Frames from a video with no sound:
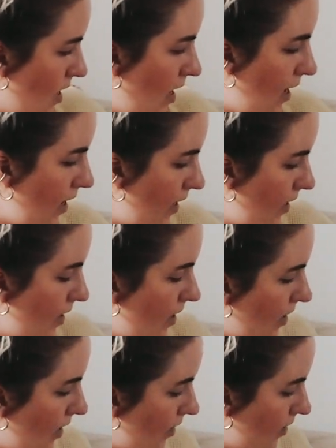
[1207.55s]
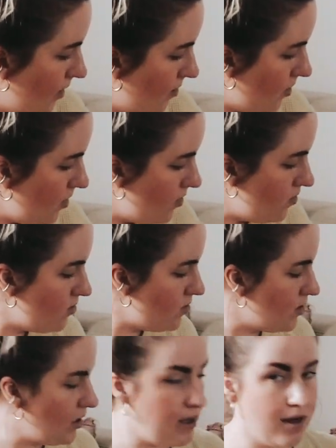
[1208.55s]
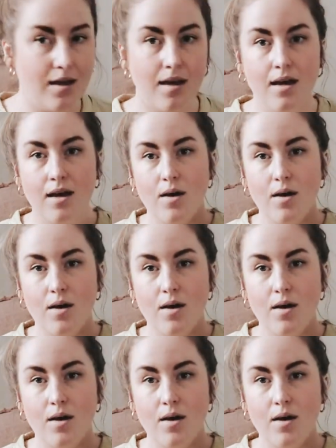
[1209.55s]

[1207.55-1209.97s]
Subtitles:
I am using